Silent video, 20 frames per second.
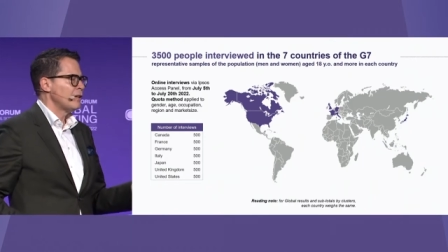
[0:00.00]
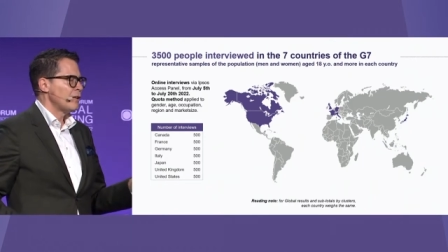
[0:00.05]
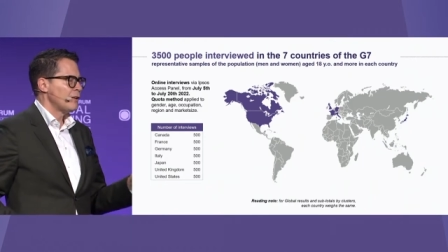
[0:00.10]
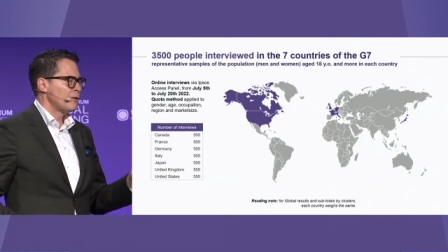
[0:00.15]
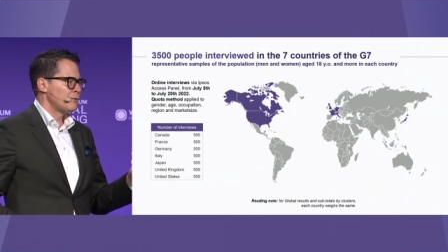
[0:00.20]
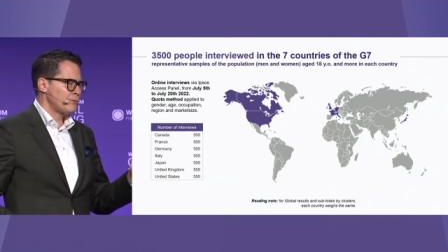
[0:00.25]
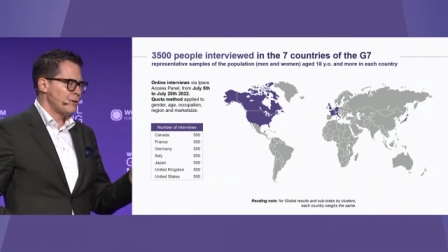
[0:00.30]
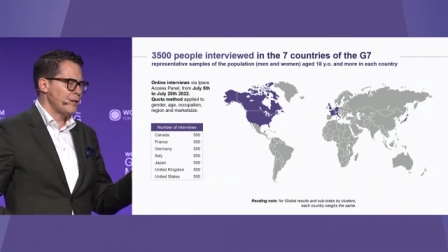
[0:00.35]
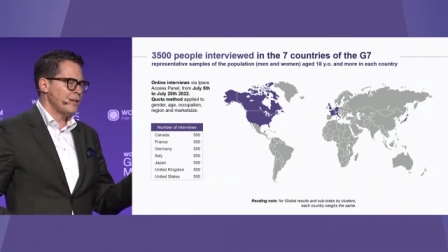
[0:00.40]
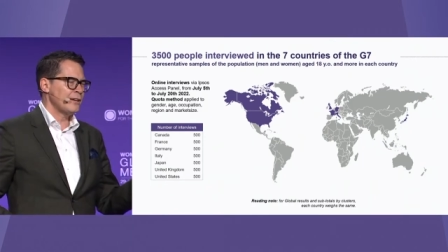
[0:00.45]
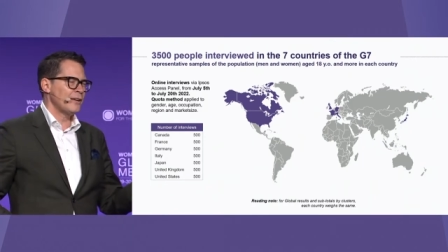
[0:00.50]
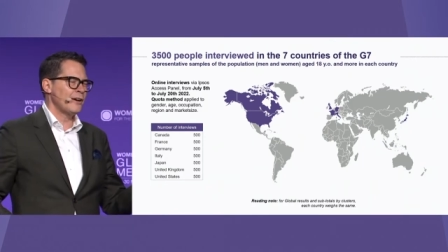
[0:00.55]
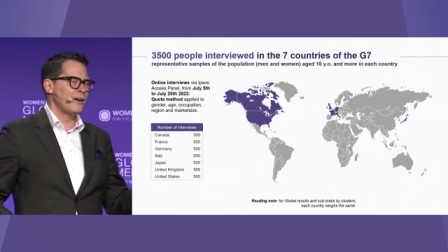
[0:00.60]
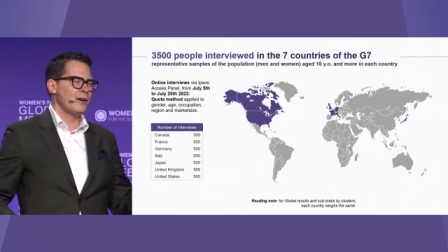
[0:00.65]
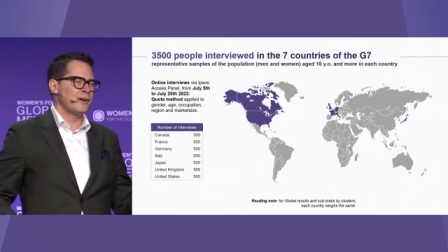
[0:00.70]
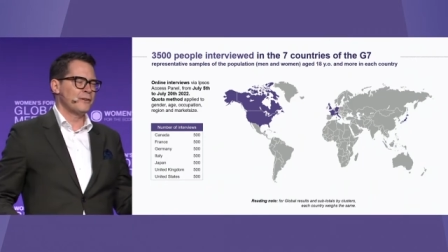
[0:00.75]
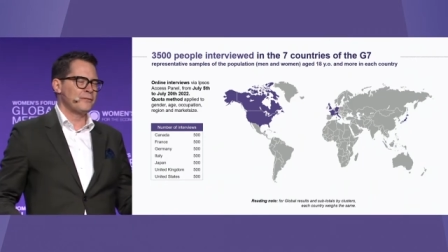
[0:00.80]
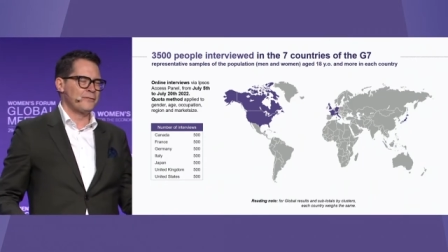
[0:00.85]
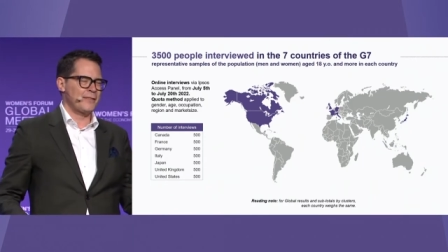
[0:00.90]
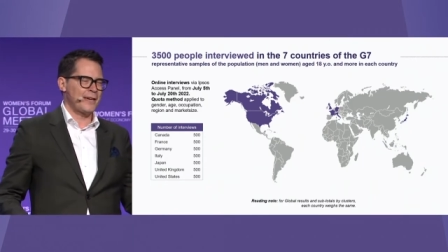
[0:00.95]

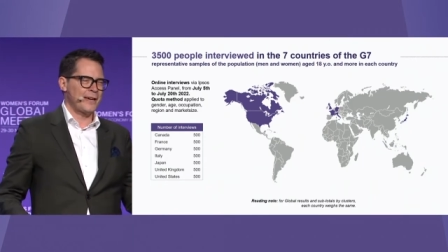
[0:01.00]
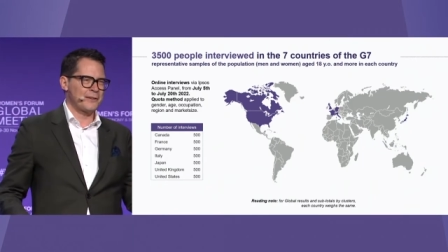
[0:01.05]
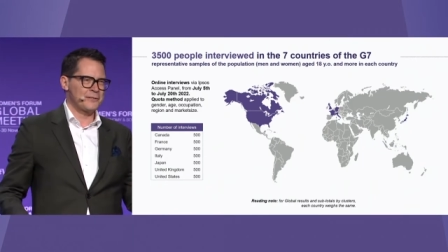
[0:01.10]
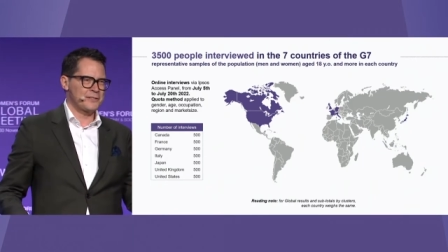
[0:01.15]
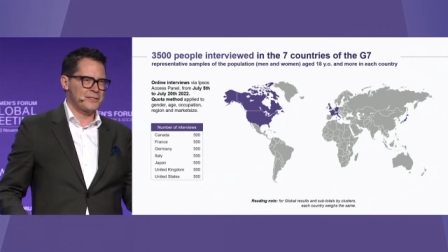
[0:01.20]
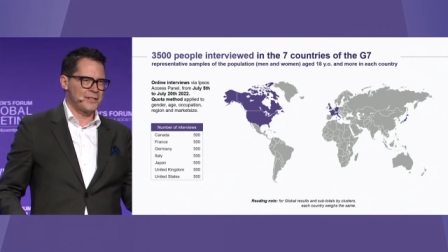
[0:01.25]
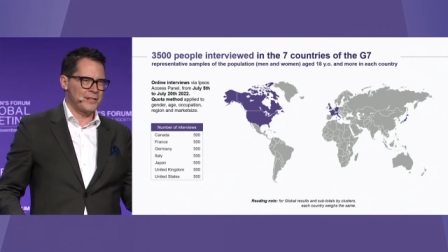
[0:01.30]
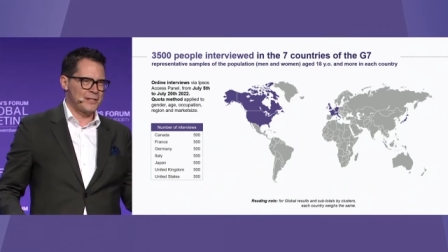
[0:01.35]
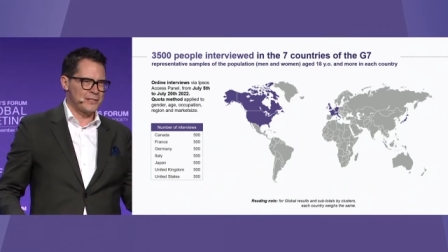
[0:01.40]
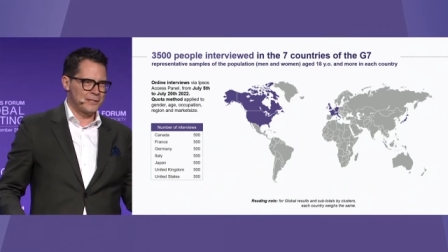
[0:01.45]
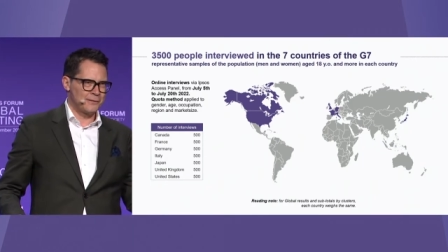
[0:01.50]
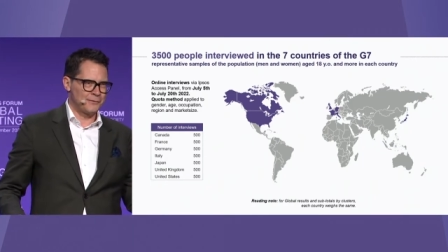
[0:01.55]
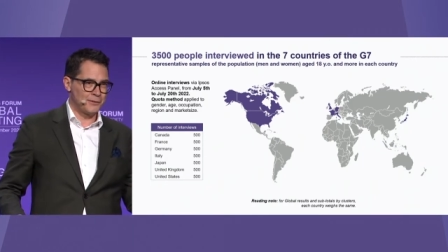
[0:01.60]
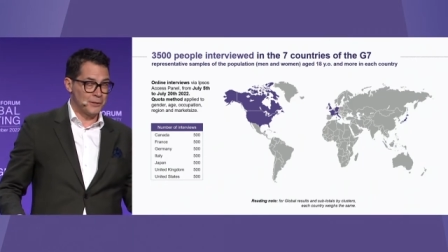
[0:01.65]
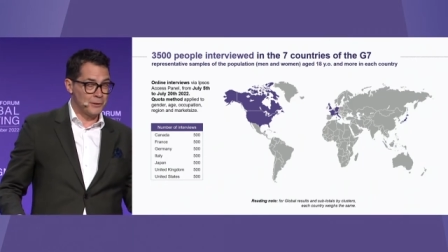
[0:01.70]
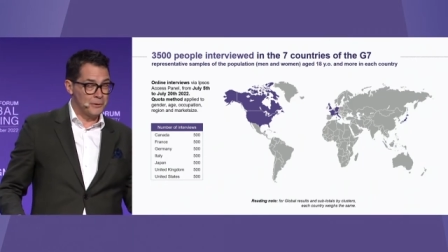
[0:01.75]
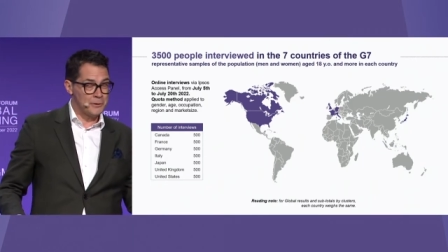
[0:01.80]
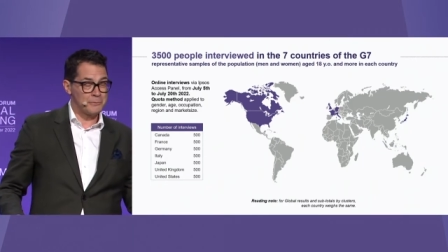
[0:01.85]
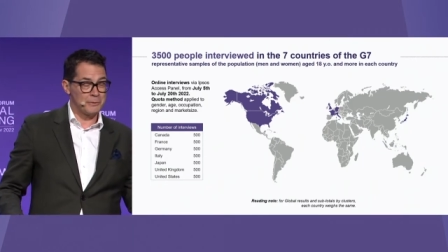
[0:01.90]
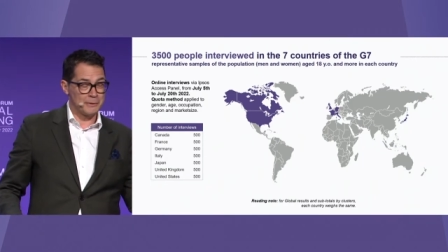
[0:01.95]
3,500
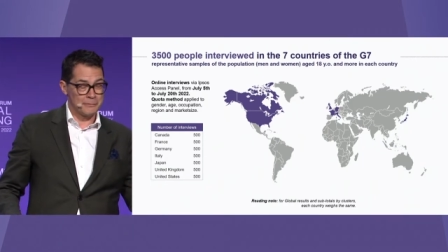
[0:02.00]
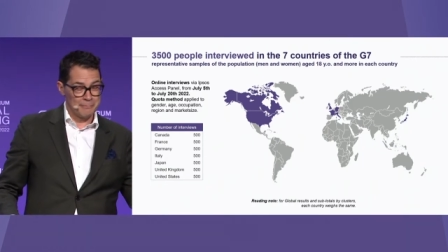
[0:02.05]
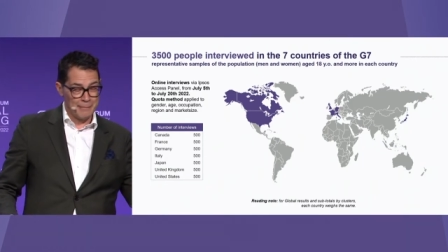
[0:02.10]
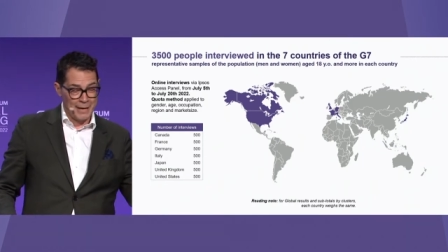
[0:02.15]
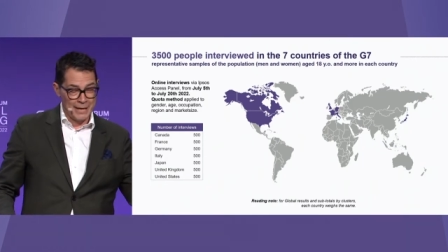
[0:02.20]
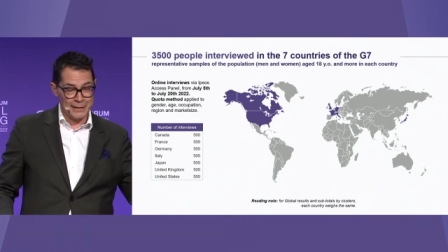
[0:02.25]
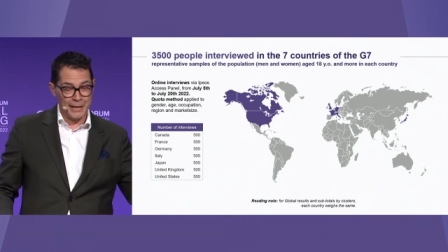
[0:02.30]
interviews with men